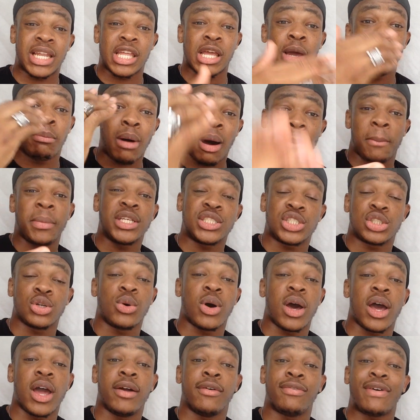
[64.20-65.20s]
then your mum is still
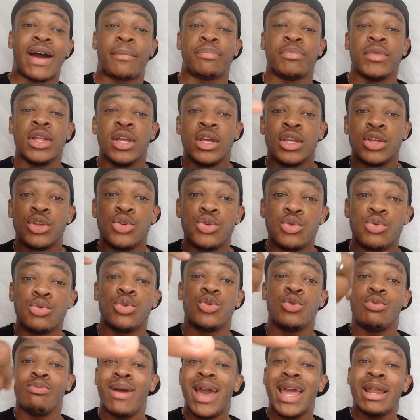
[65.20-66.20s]
hurting. Fam,
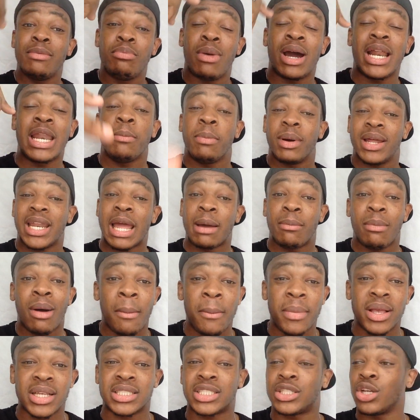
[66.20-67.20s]
you made money, but then your
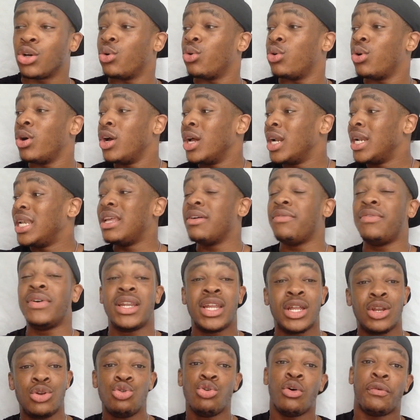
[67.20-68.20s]
mum is still
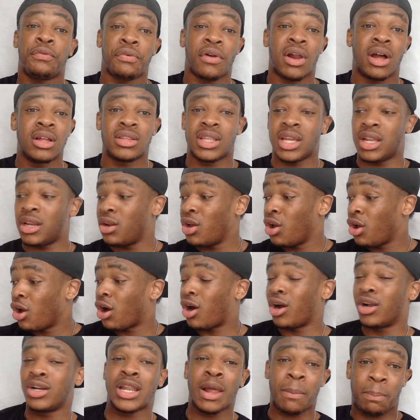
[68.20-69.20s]
living in North London
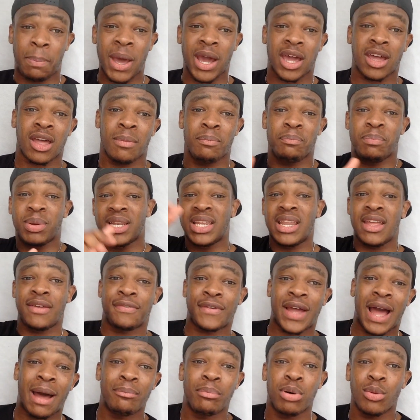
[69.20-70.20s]
under Peckham
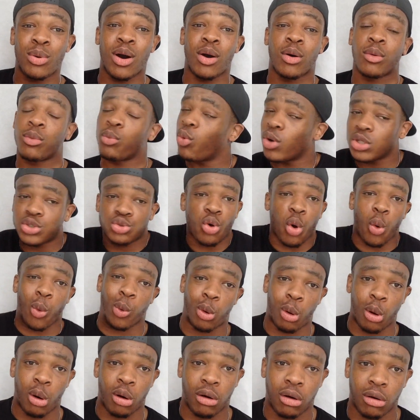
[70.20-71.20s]
beneath Camberwell. What's
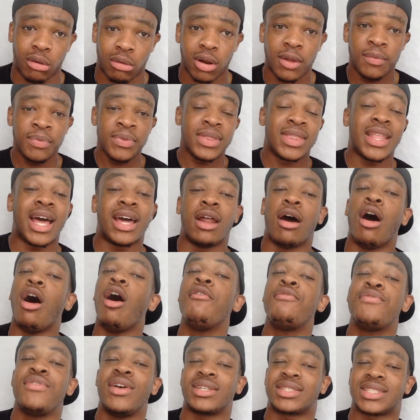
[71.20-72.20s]
going on? Now the
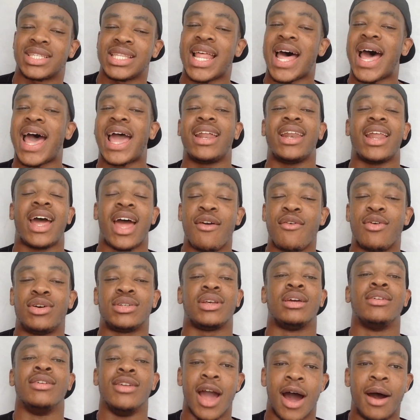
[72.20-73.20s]
obvious line that
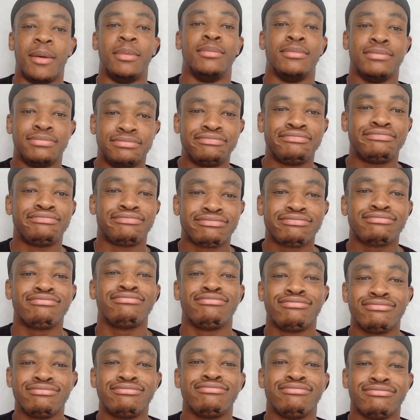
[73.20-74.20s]
everyone's like, yup,
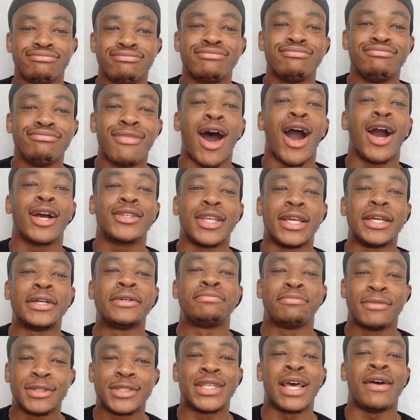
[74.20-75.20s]
Bugzy,
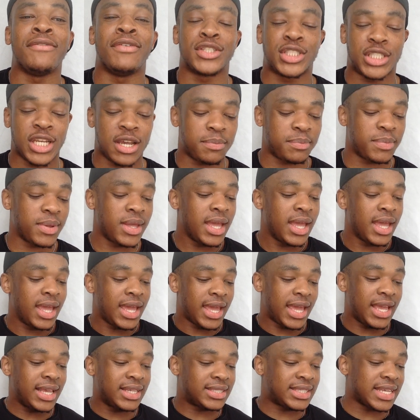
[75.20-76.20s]
the same for Chip.
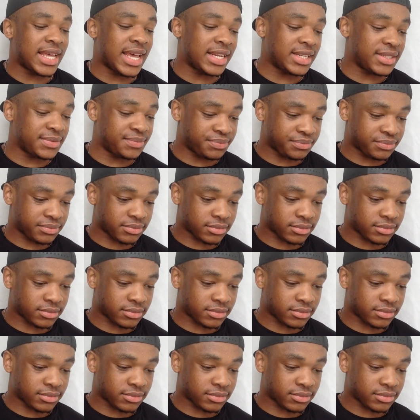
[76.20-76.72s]
He said,